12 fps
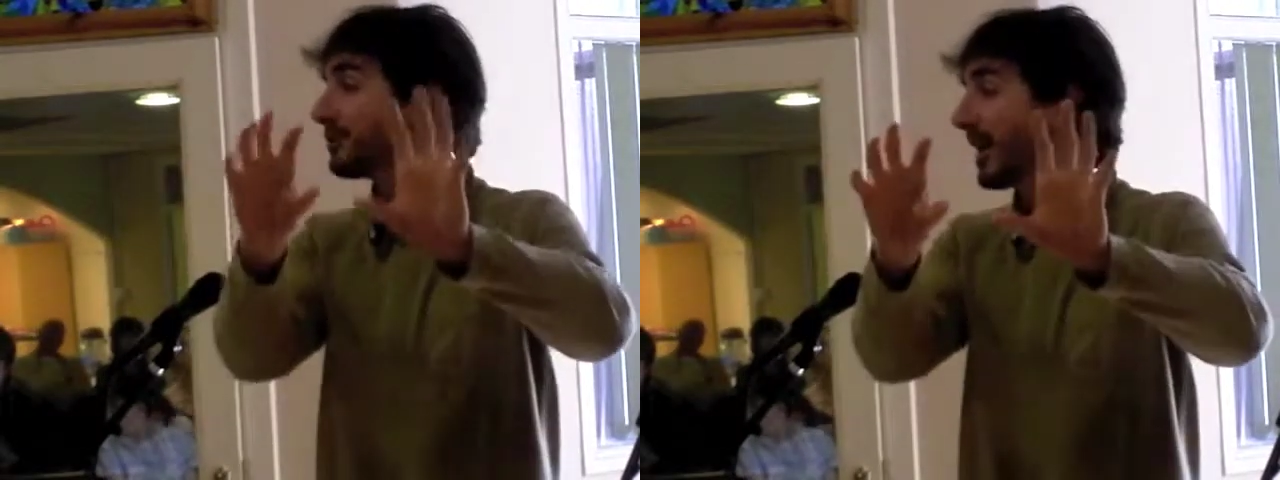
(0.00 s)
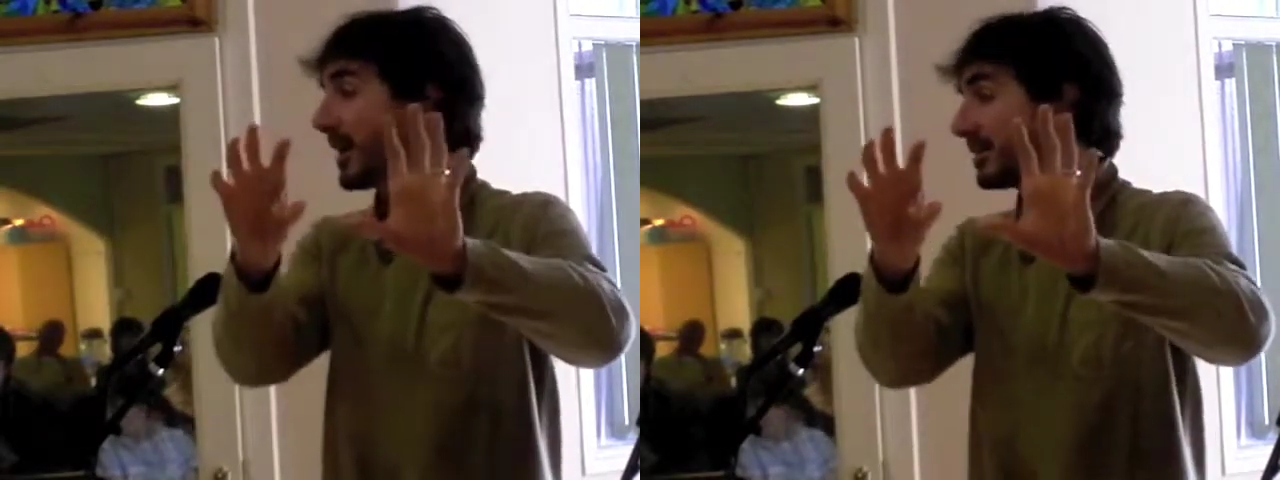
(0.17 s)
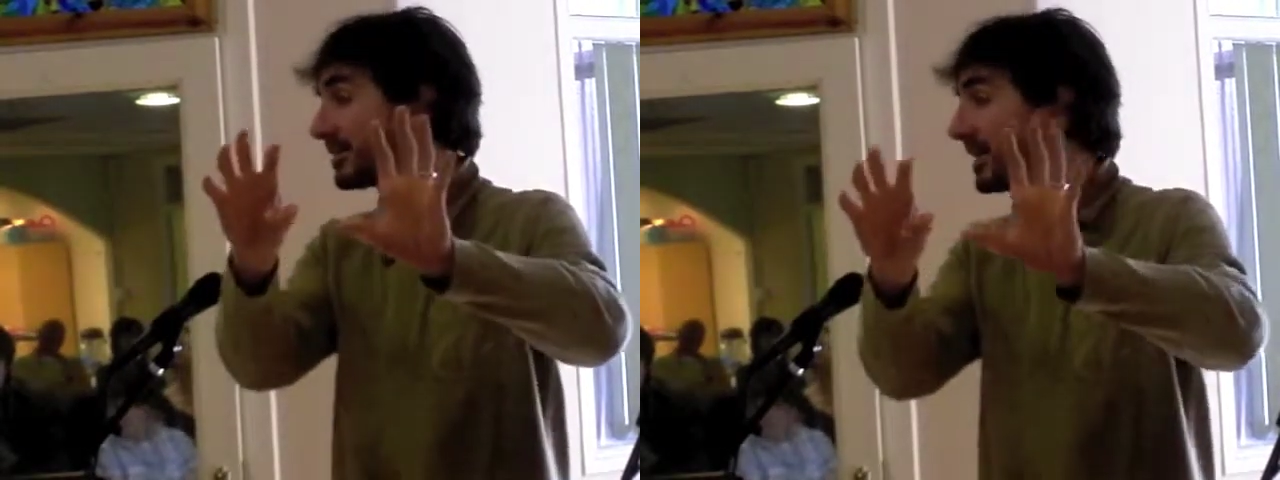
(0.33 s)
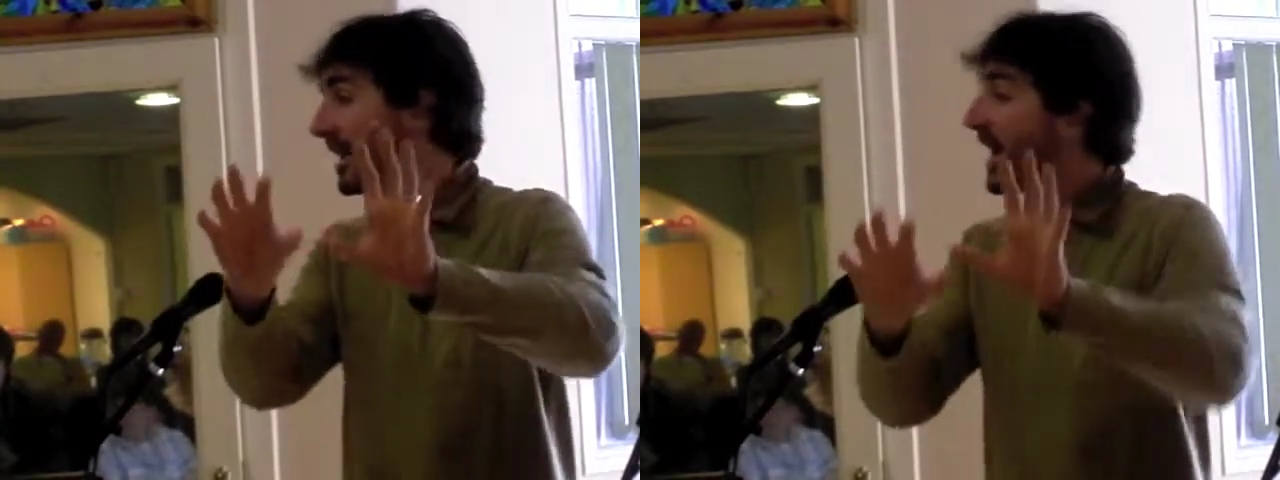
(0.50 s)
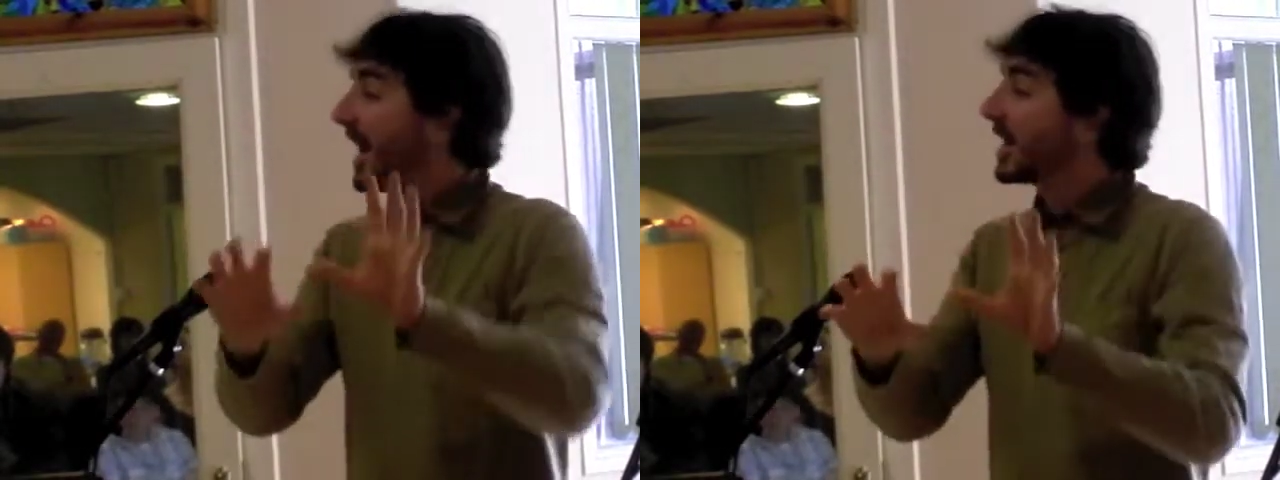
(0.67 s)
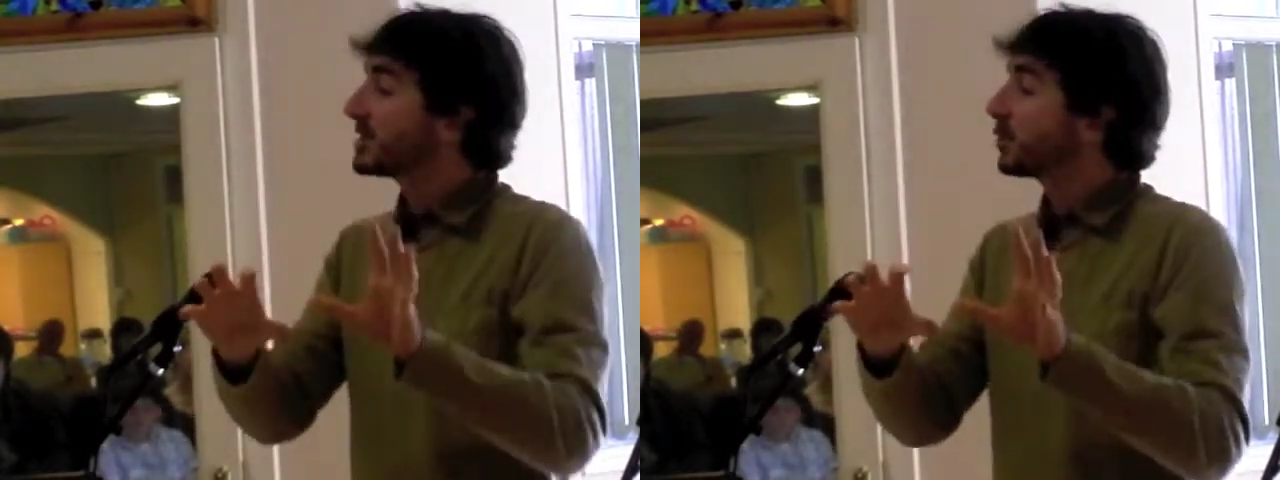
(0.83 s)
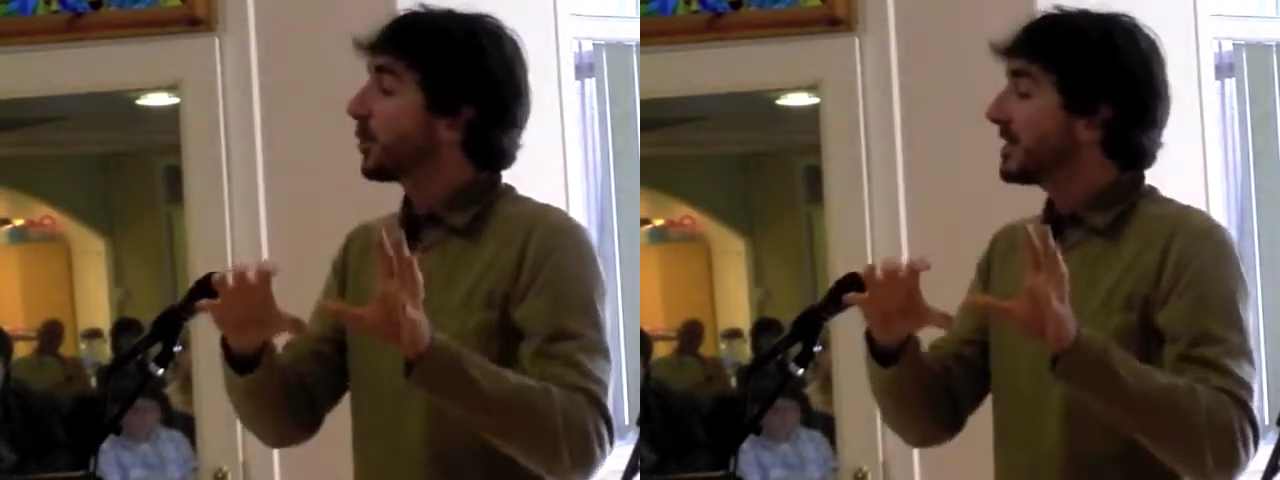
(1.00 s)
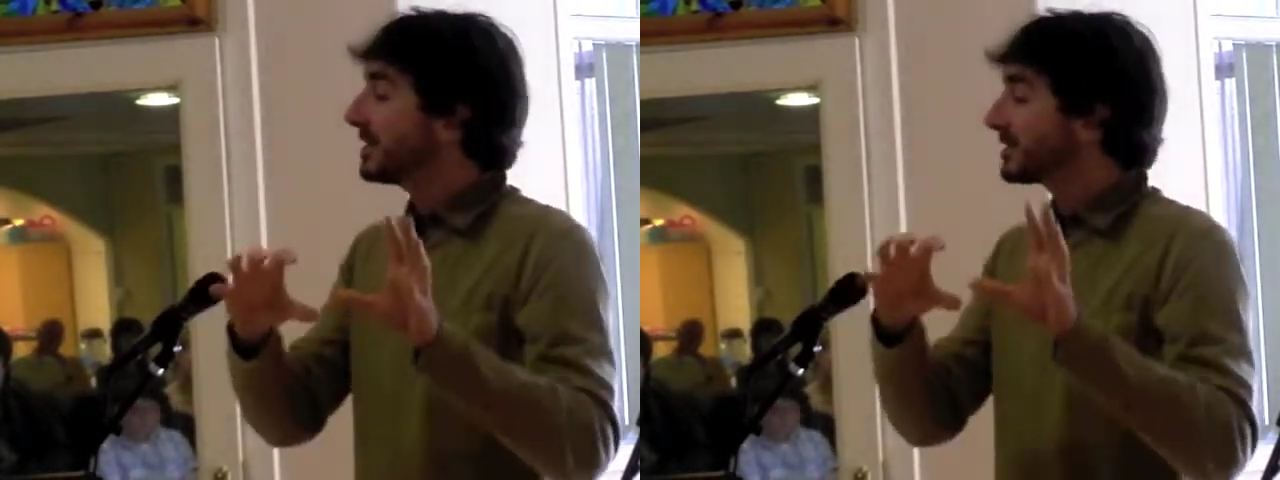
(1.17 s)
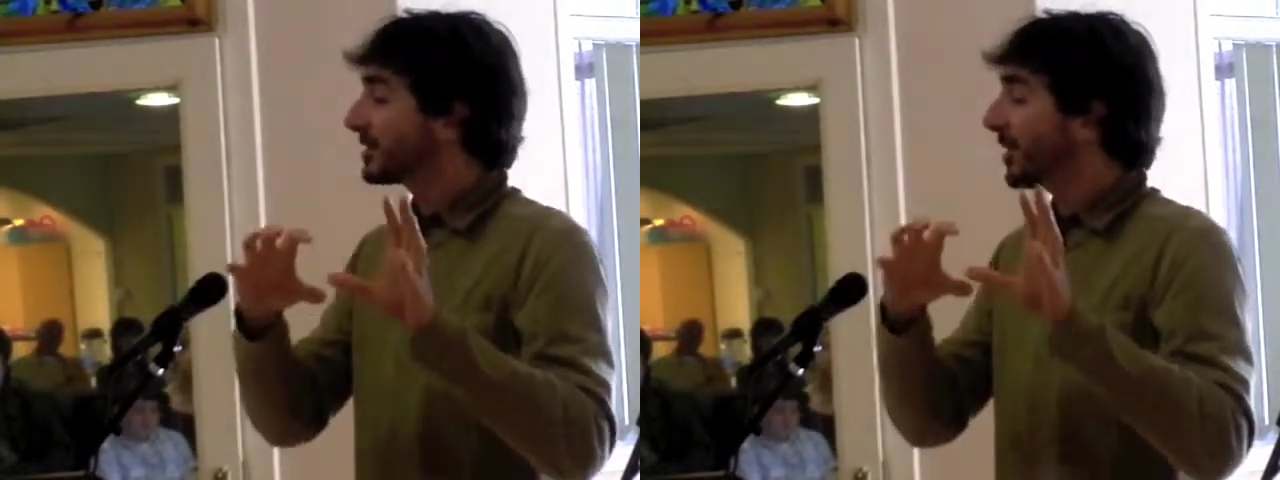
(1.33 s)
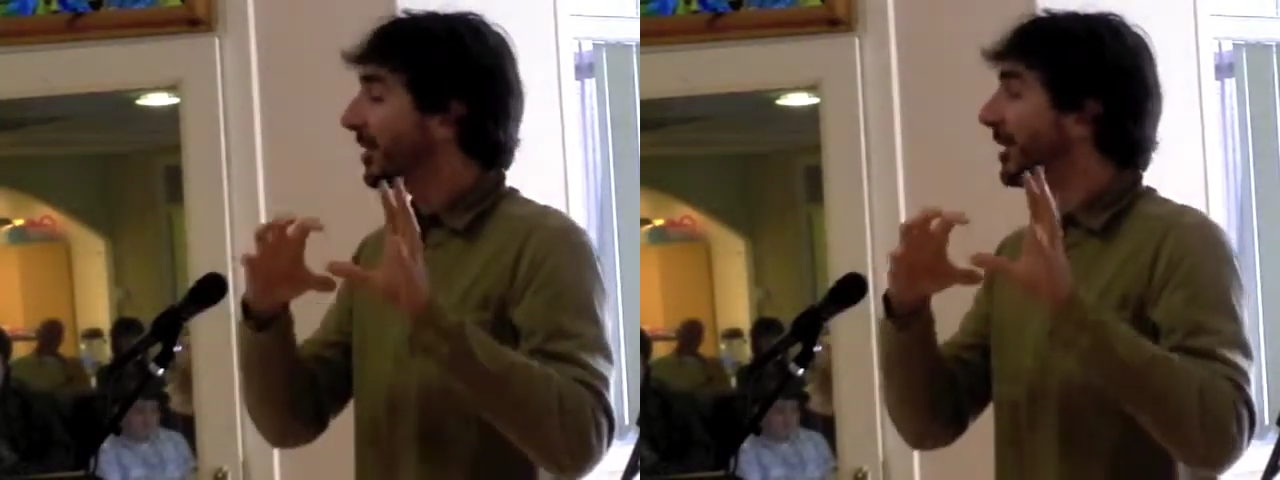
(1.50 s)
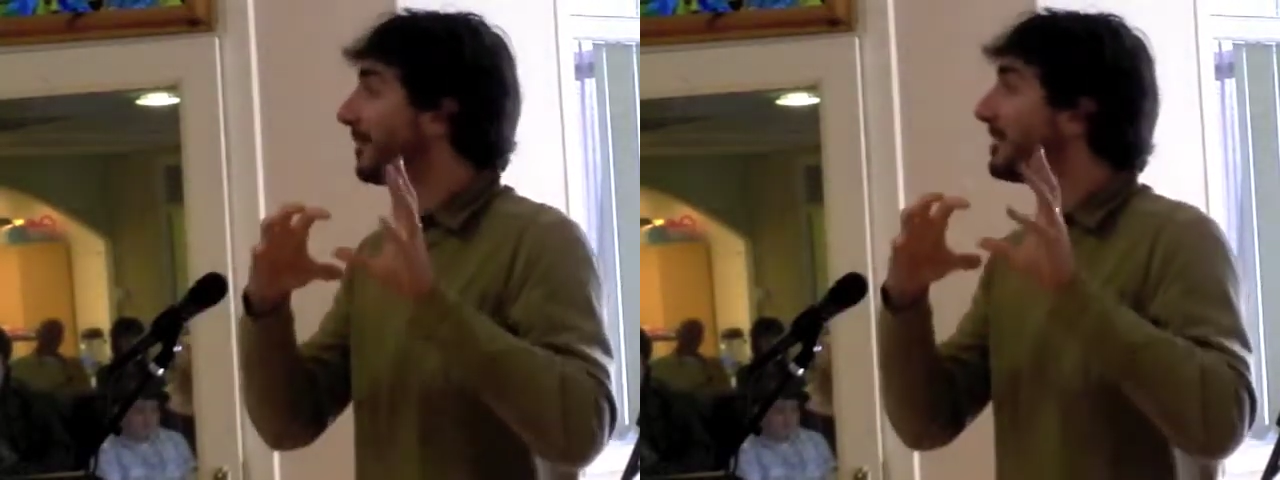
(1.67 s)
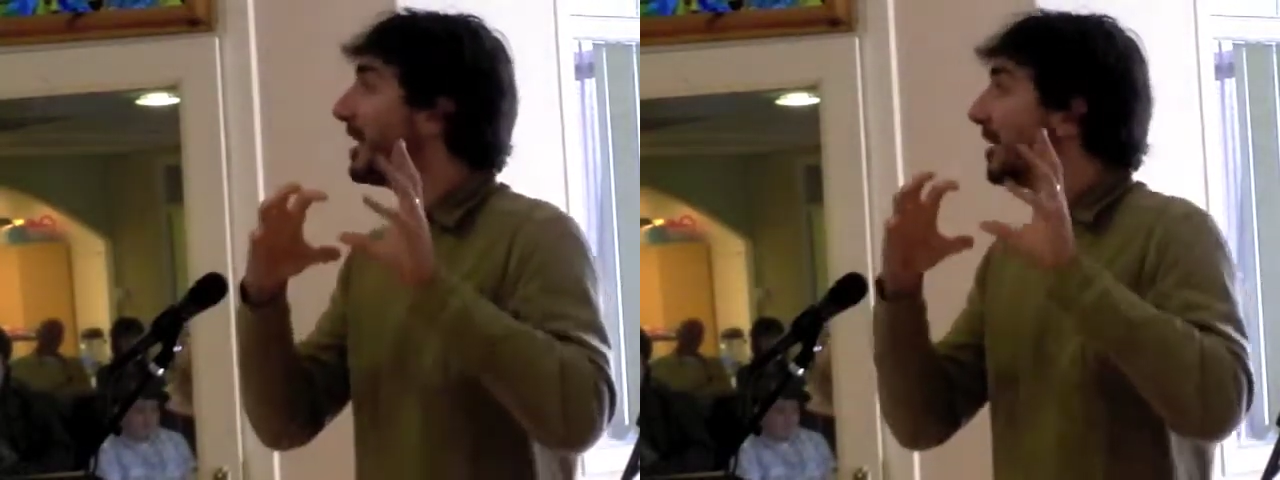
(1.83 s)
event as we
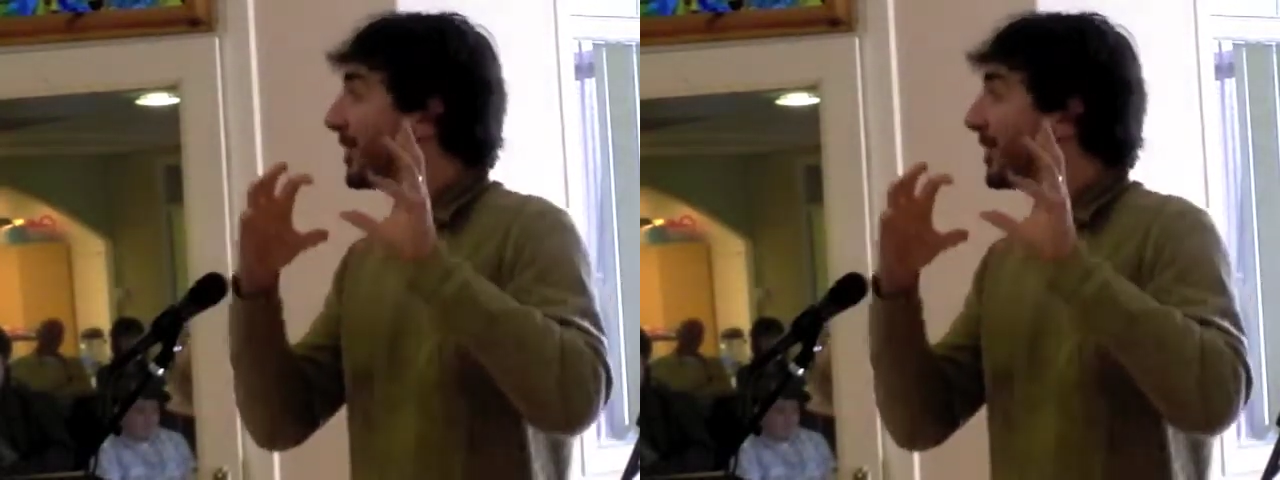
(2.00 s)
saw